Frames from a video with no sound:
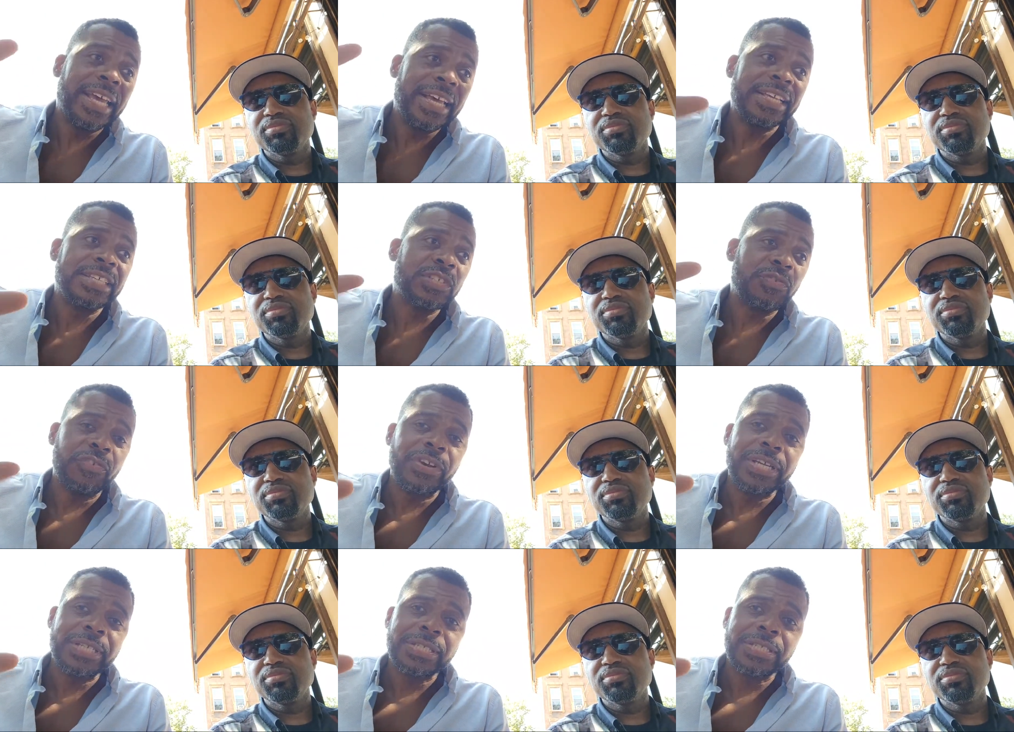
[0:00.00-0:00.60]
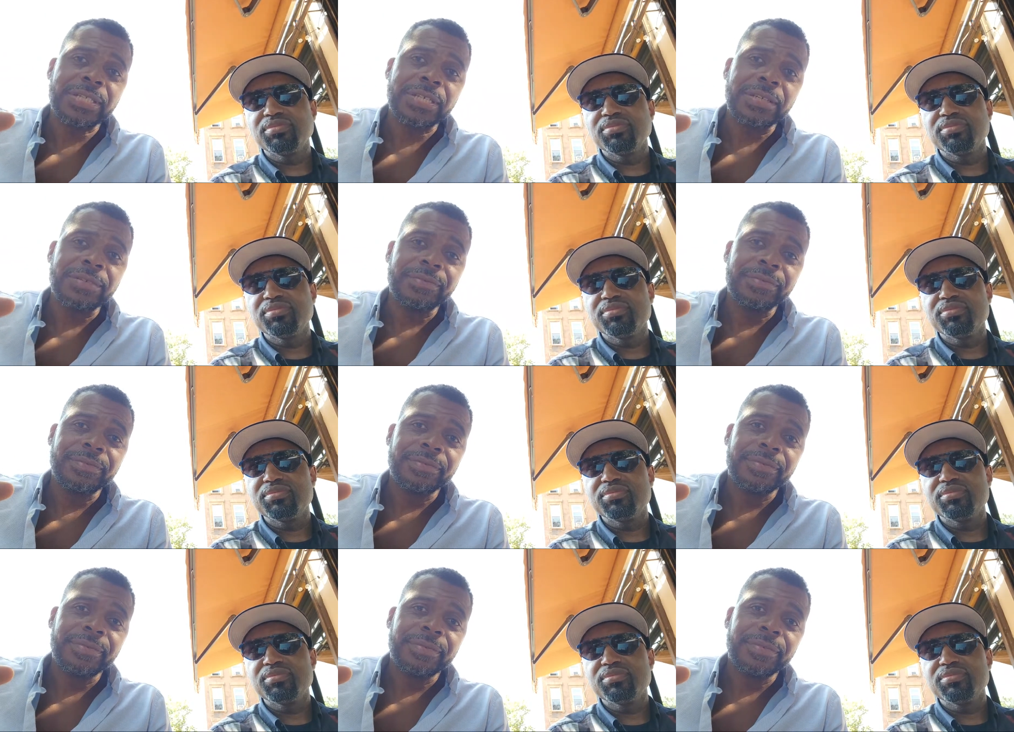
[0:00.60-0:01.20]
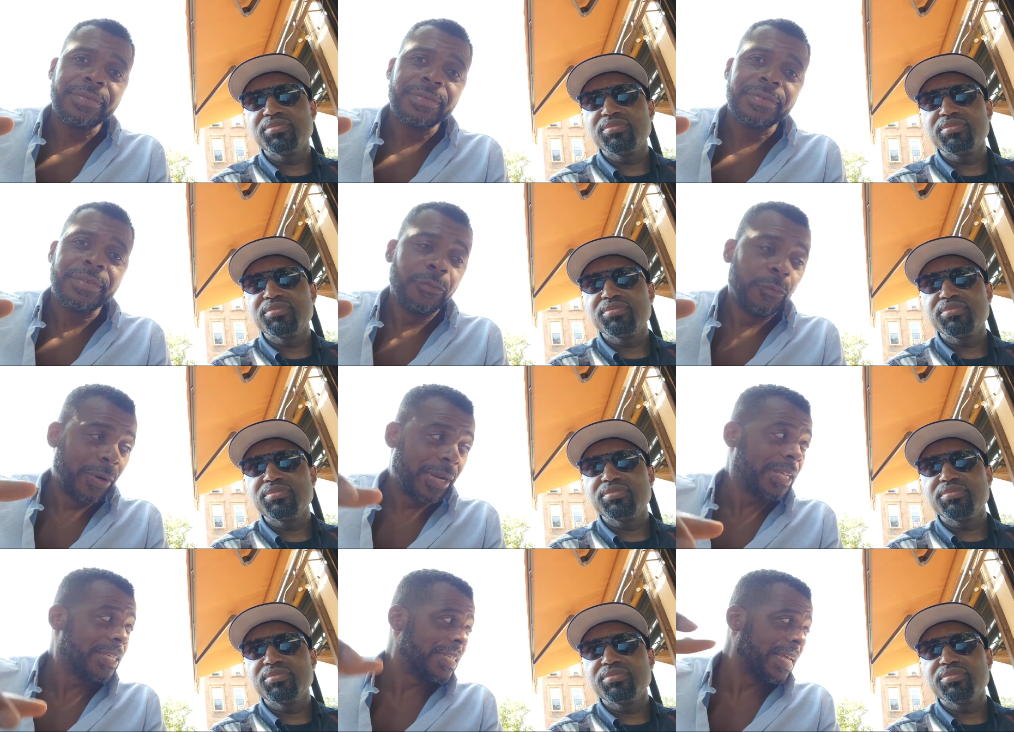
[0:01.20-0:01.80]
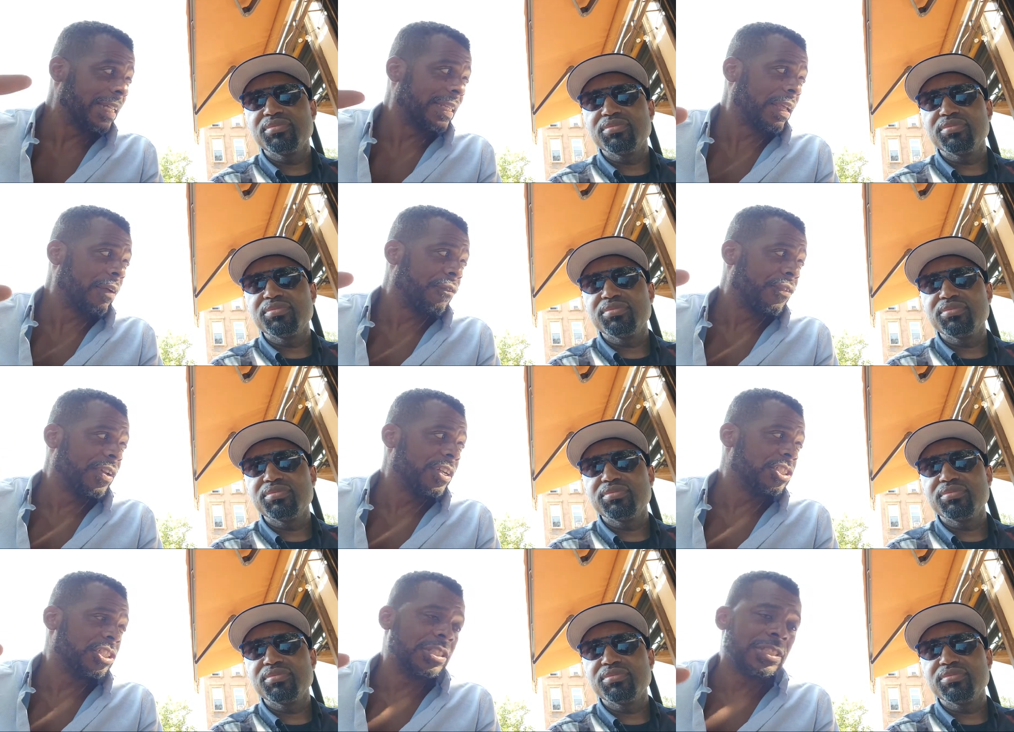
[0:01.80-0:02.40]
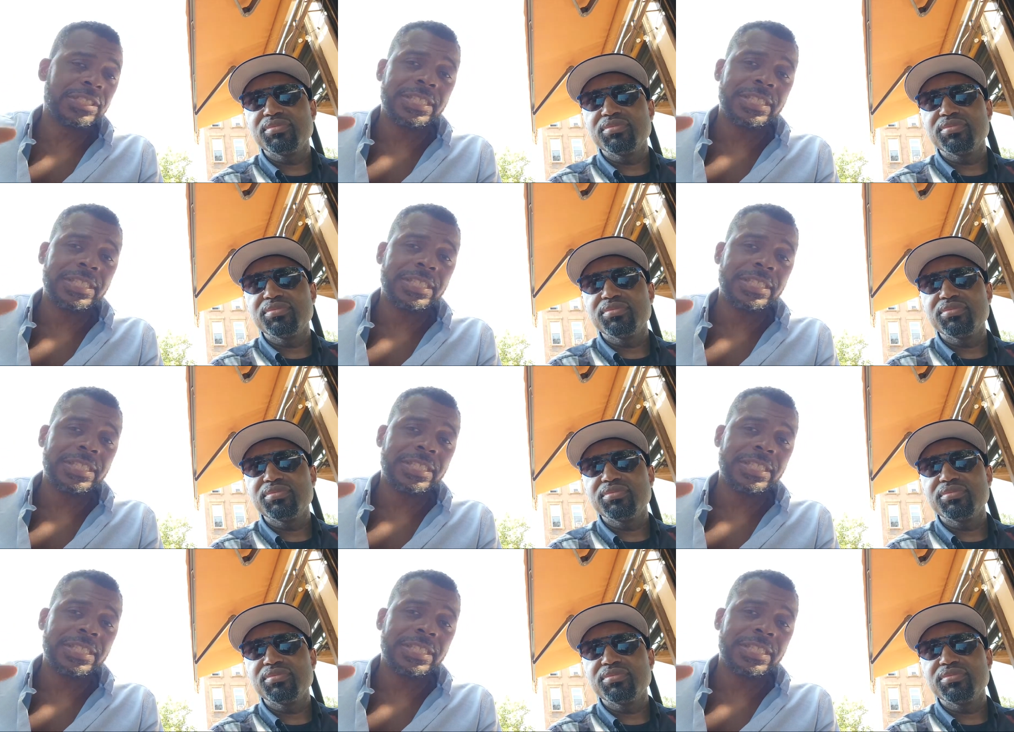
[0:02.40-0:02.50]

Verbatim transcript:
Speaker 1: is risk? What does that definition